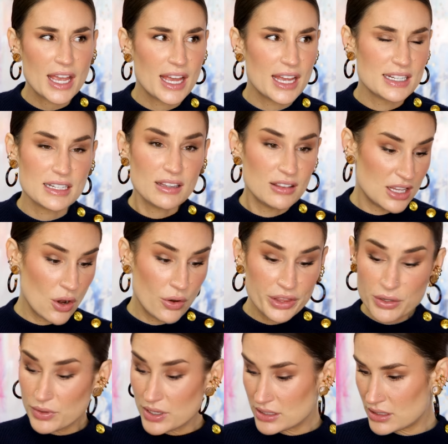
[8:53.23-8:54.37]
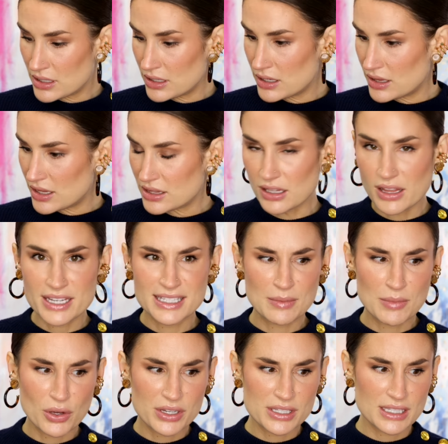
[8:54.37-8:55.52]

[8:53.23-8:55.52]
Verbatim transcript: And the only reason that the glazing milk